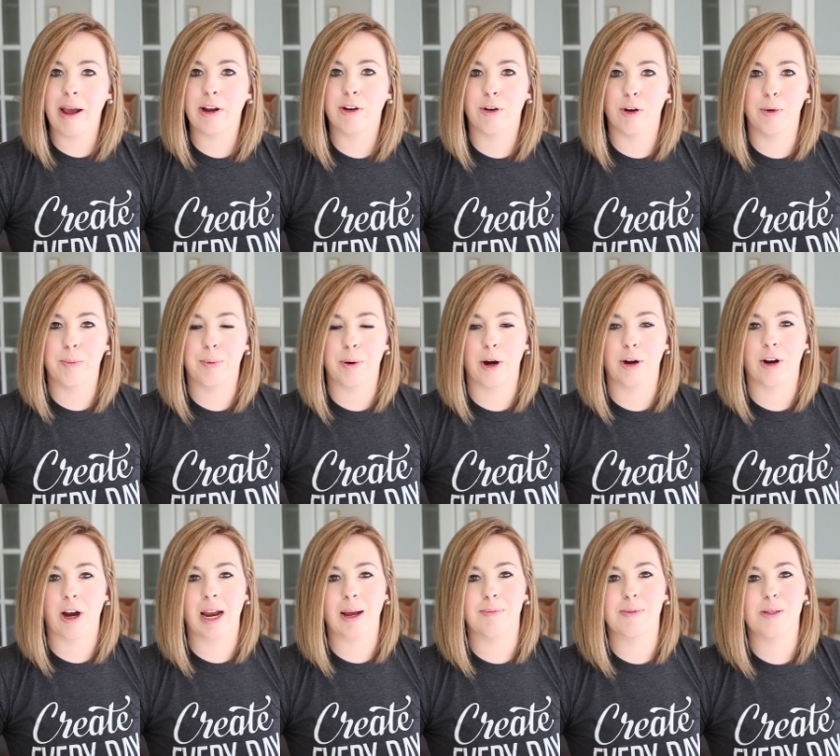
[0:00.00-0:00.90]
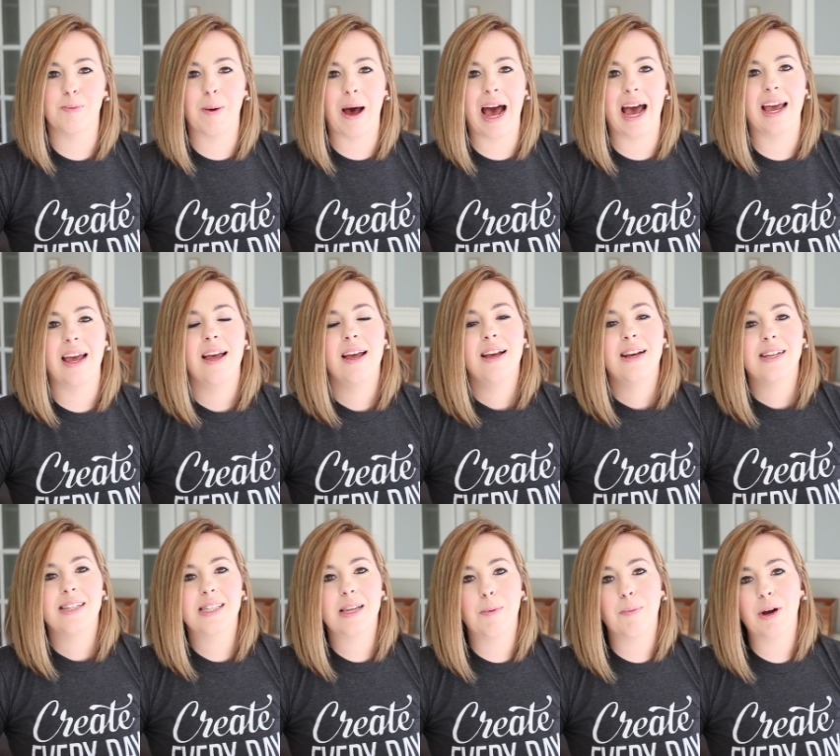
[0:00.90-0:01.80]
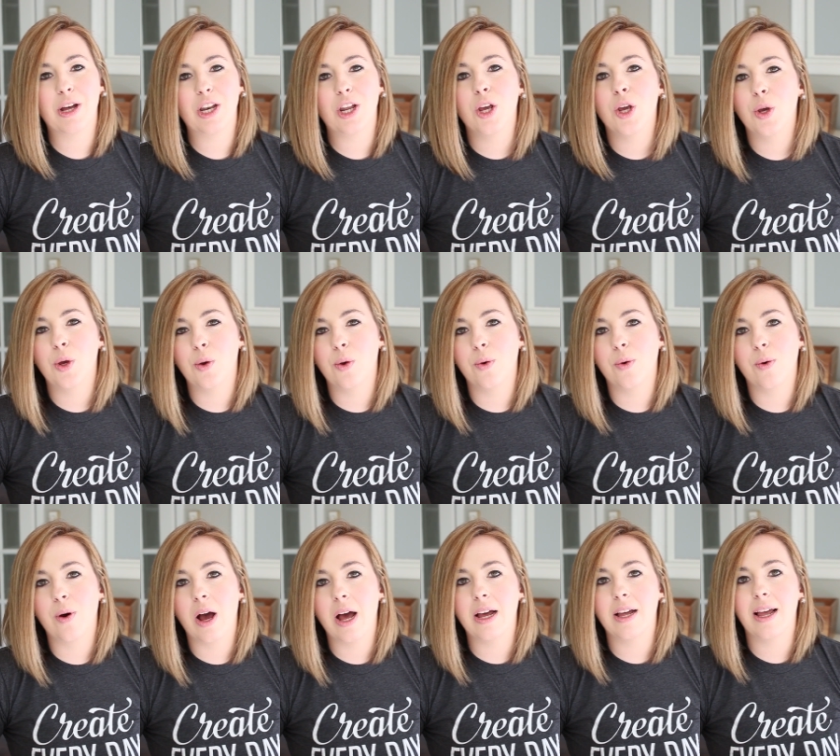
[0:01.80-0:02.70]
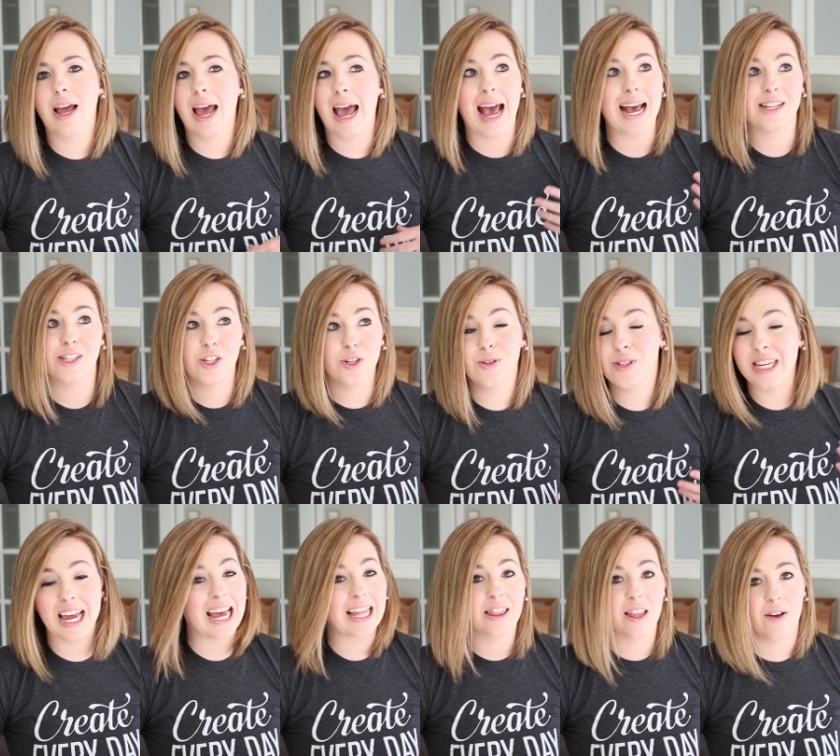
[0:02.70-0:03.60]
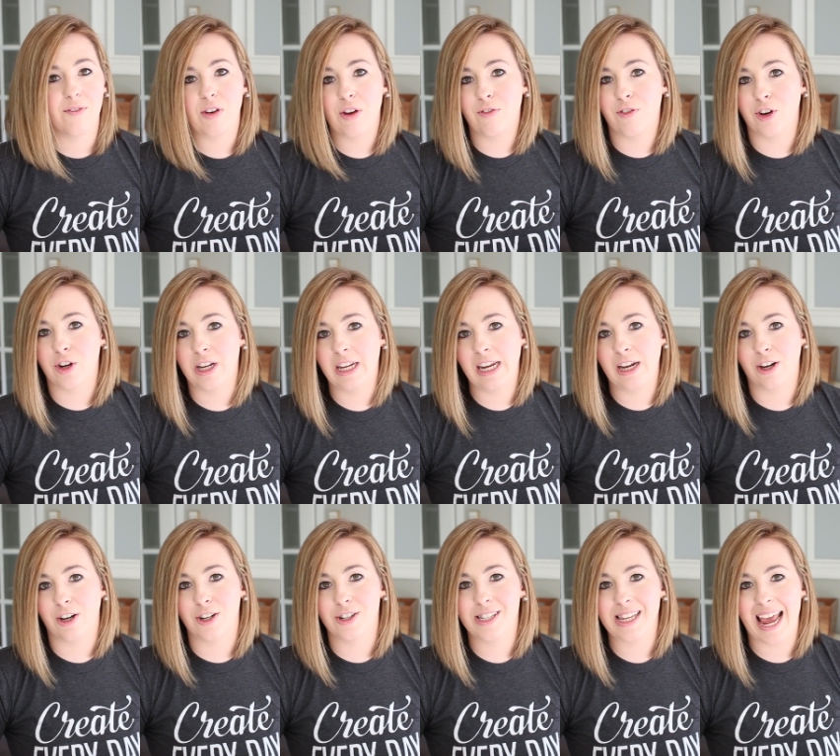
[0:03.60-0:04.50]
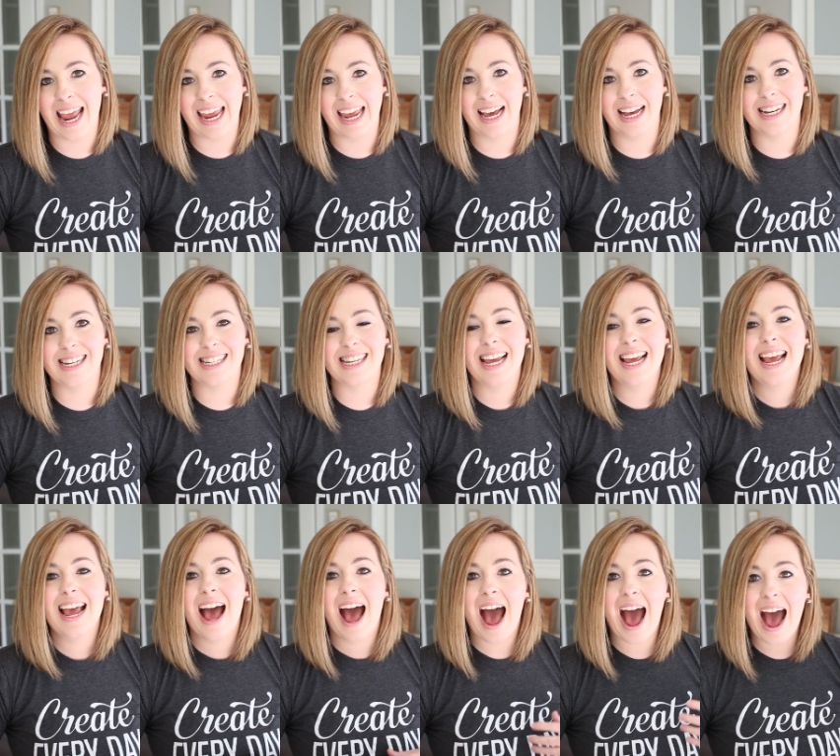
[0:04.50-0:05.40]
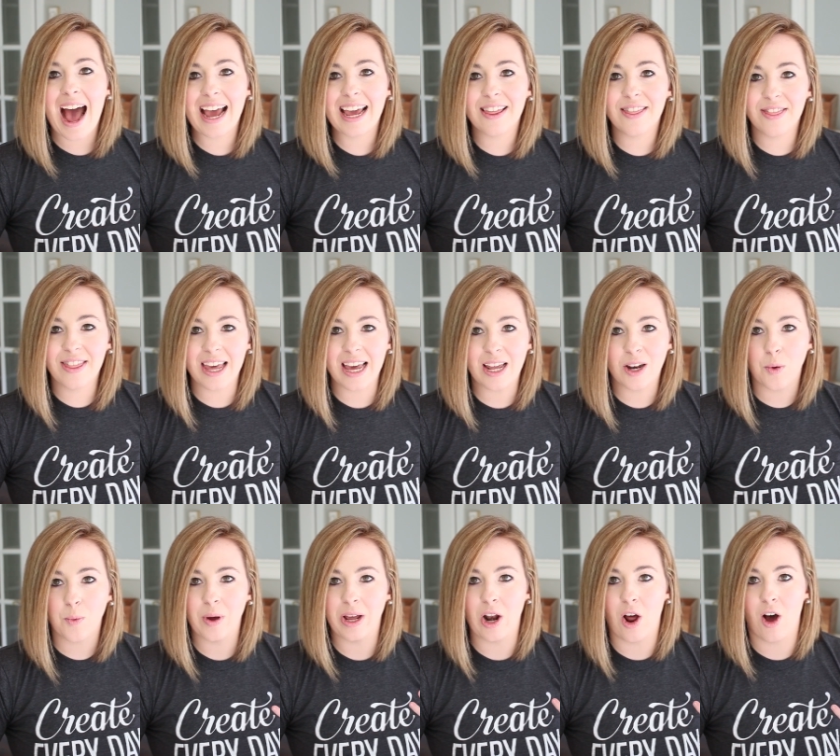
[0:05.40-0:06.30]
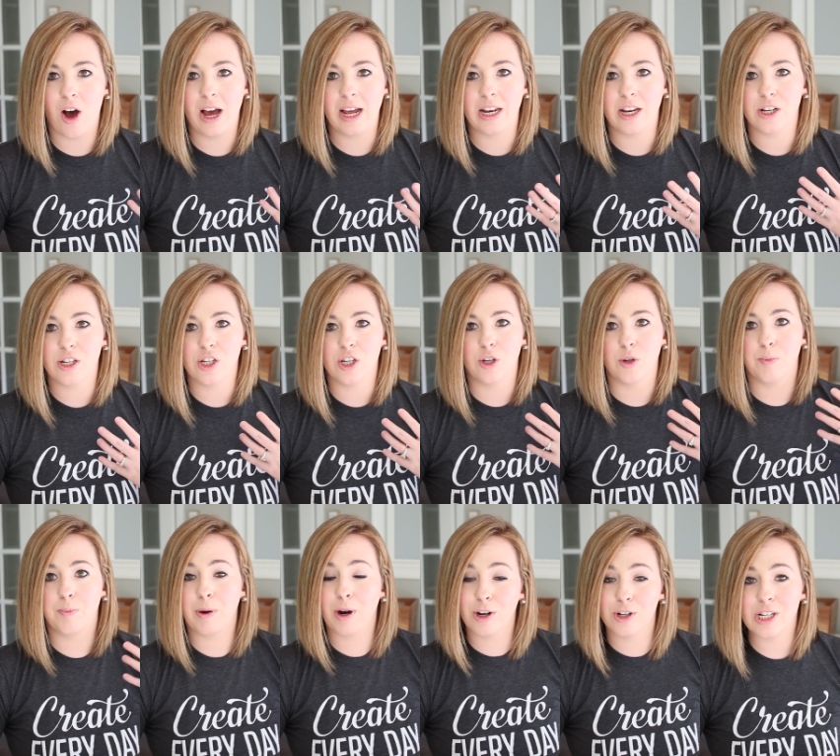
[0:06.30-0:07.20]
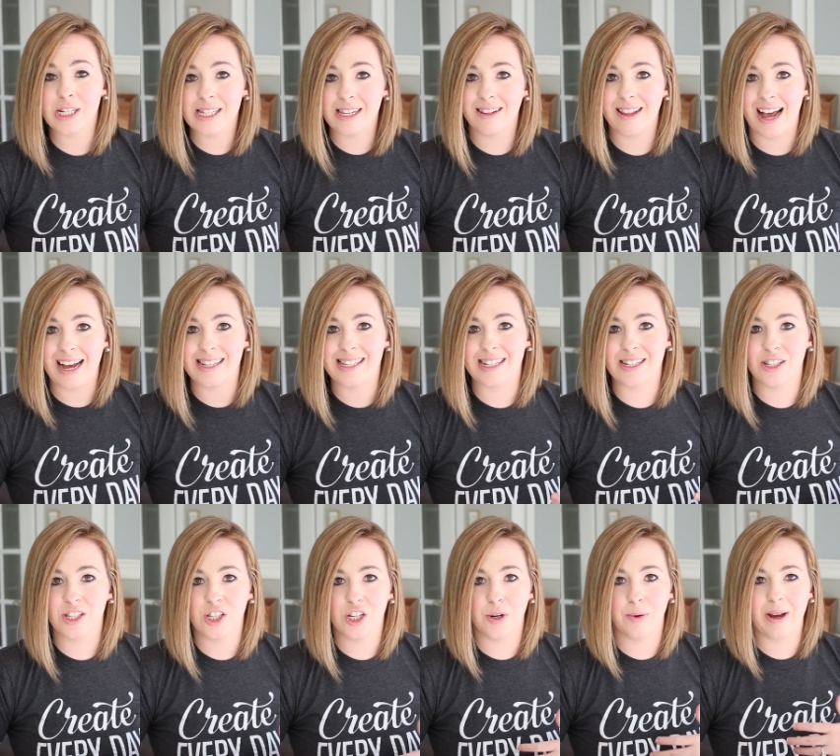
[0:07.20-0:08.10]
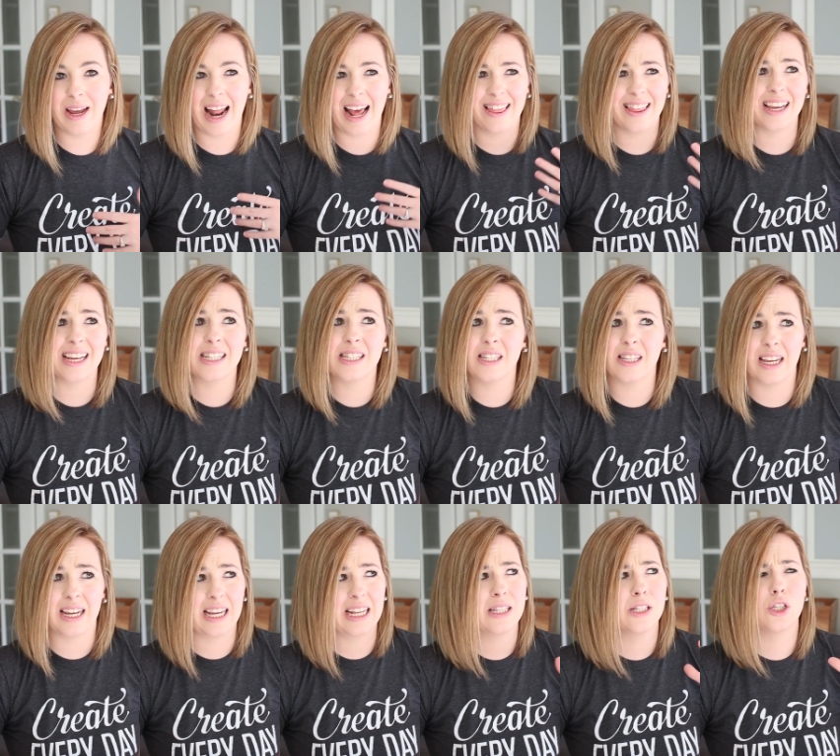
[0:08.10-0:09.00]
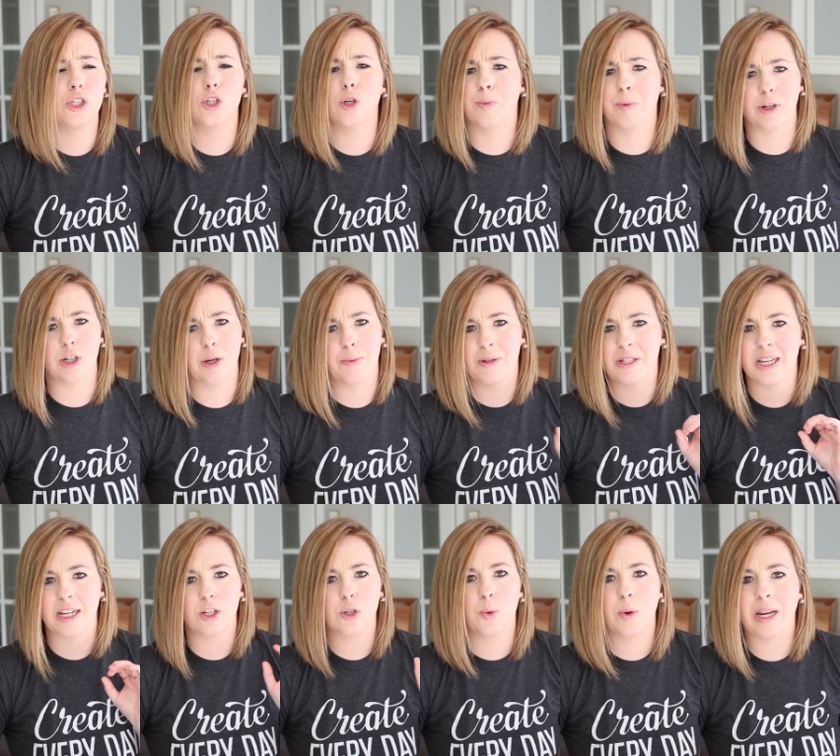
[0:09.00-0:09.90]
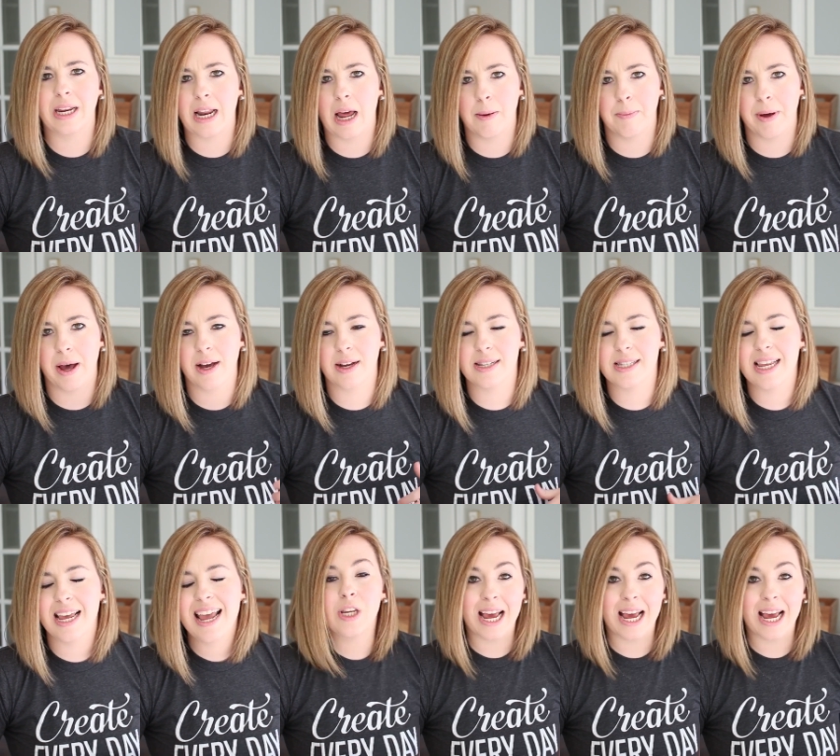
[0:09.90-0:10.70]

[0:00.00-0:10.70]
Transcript: of my group programs by someone who has used it and loved it for years, and I then went on to purchase a license to it. I think it's like, it's super cheap, it's like twenty-nine bucks.